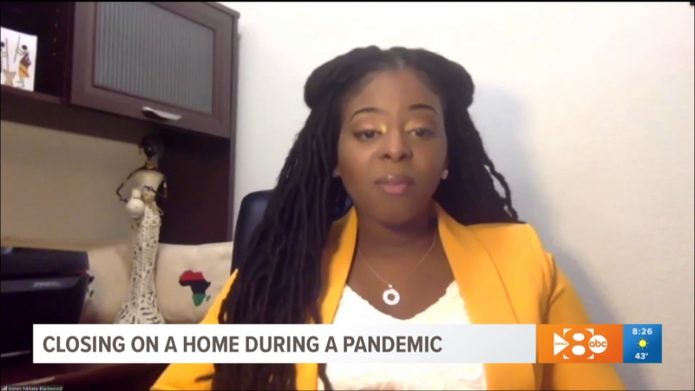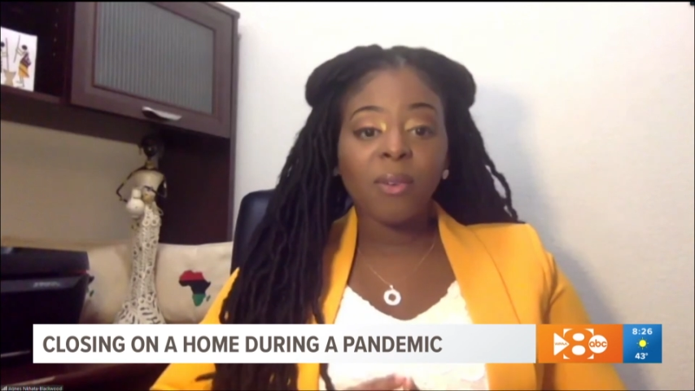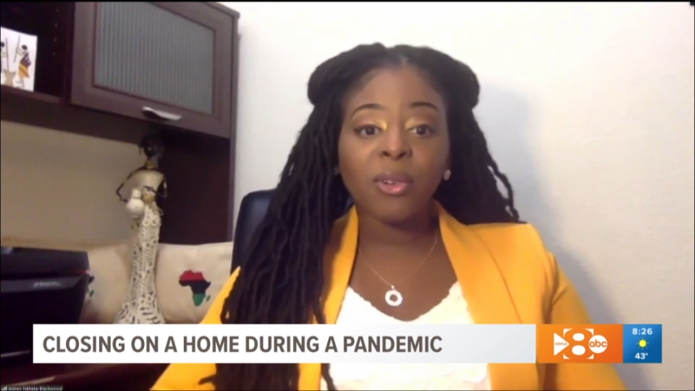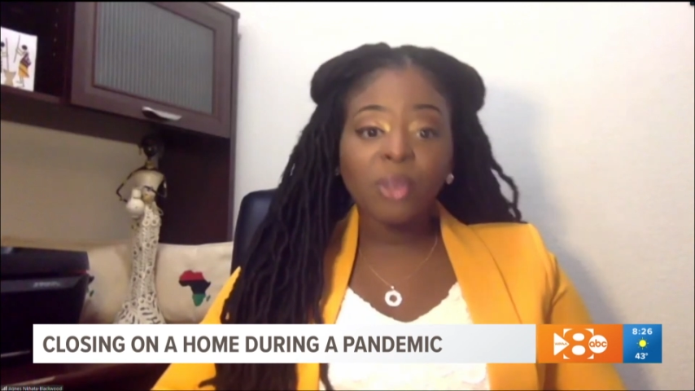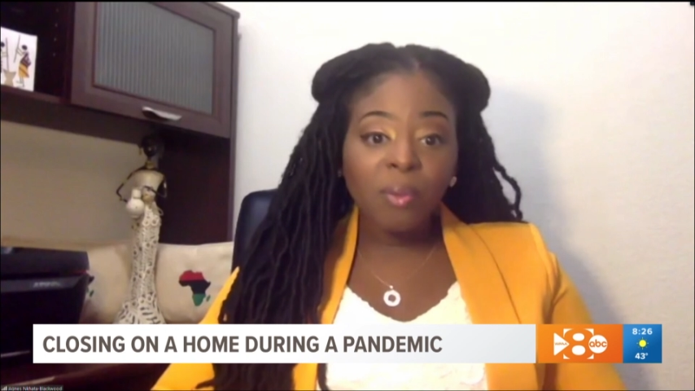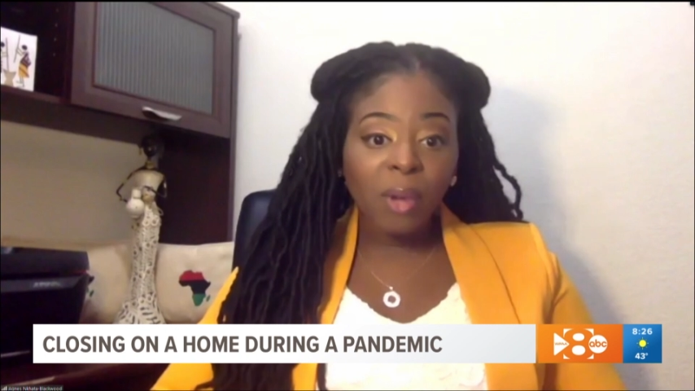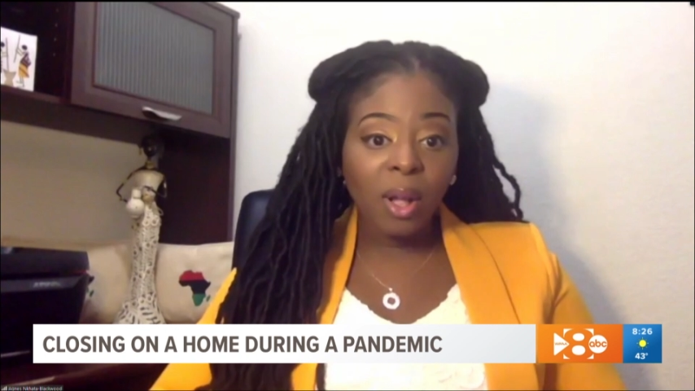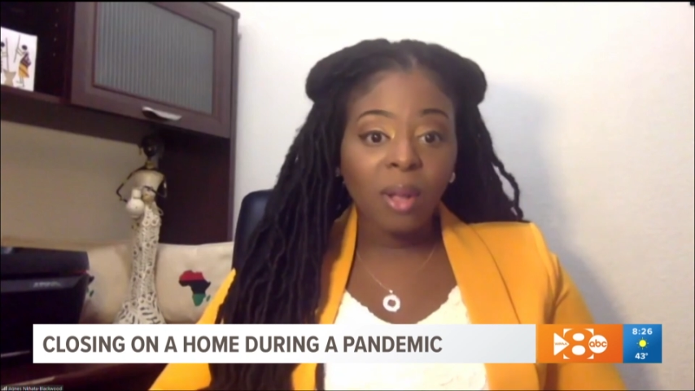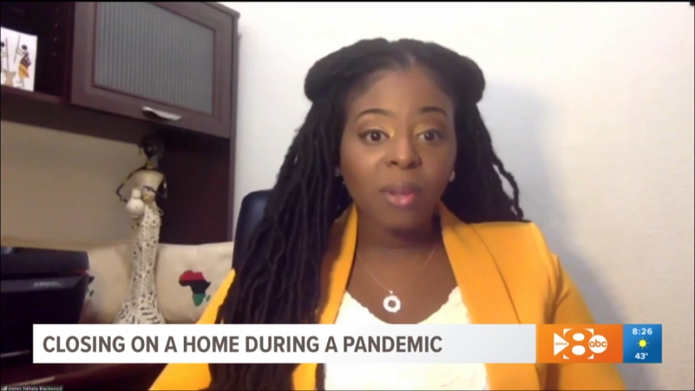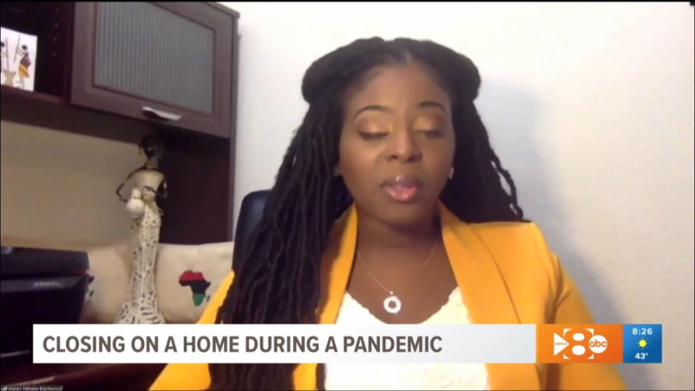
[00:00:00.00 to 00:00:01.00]
First of
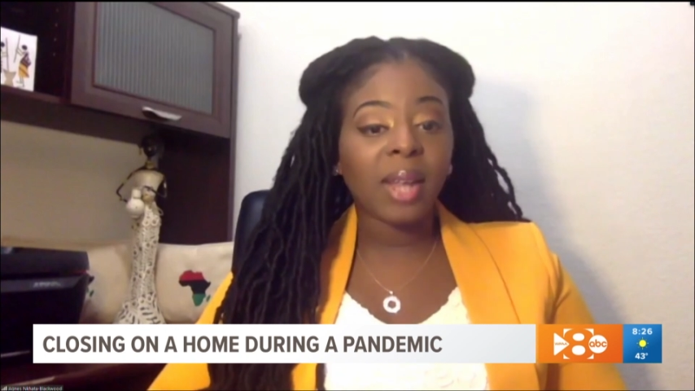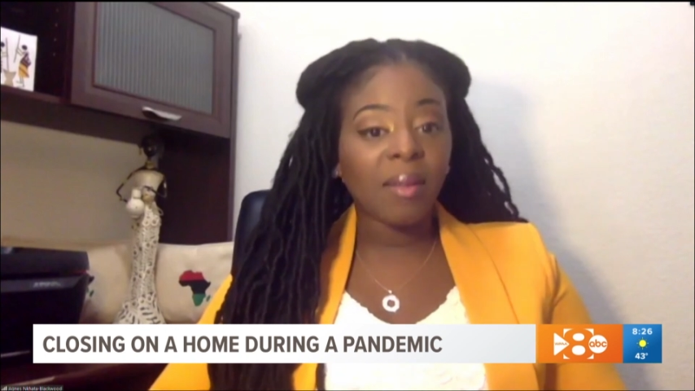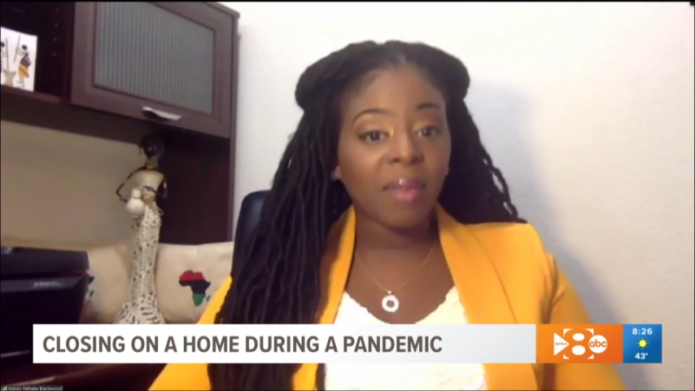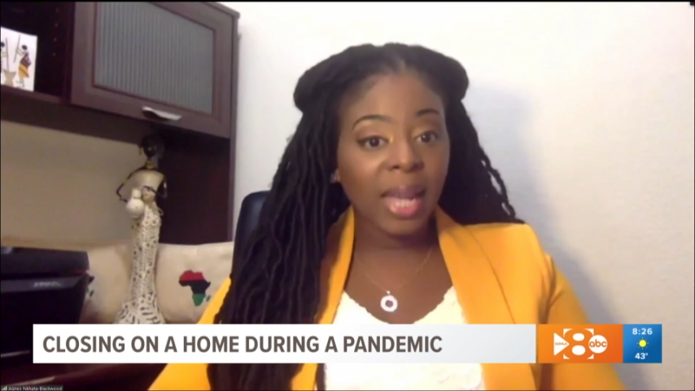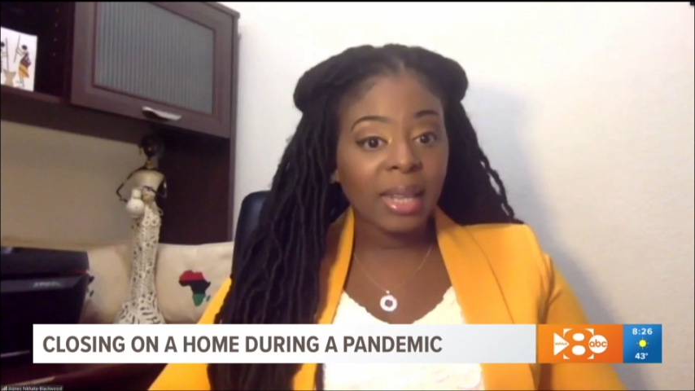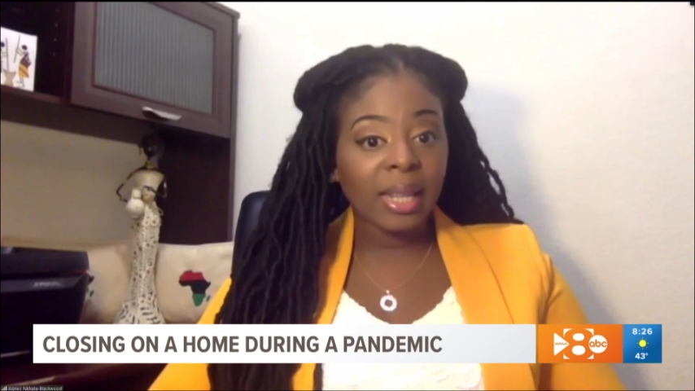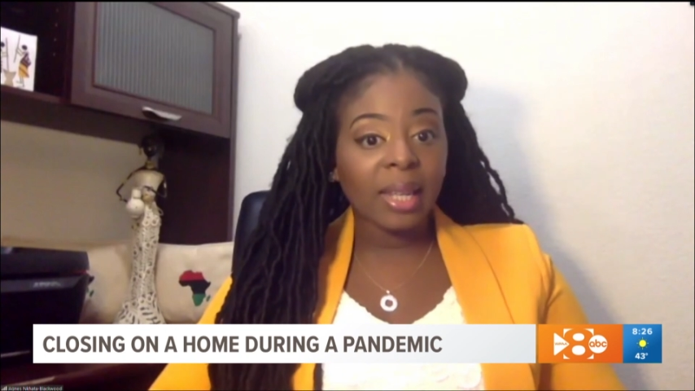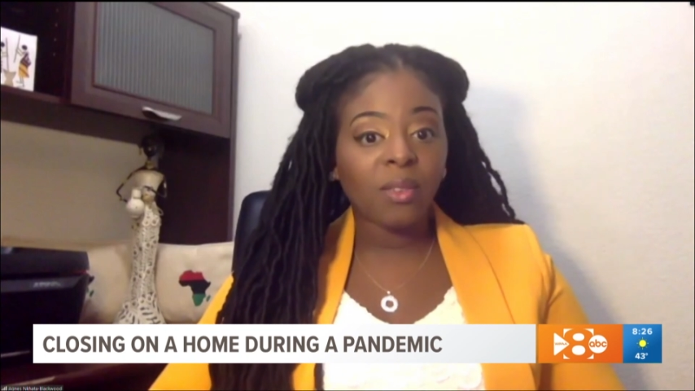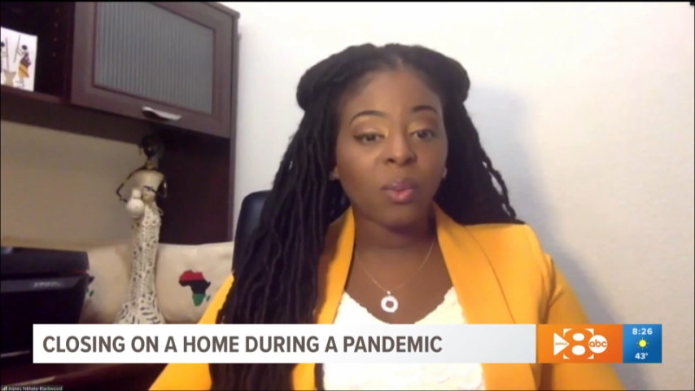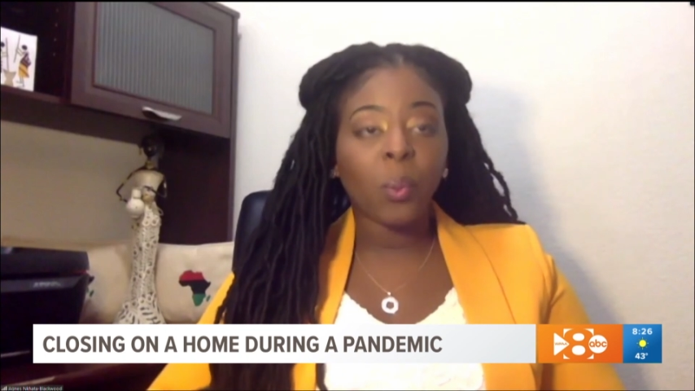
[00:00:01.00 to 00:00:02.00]
all, to navigate this,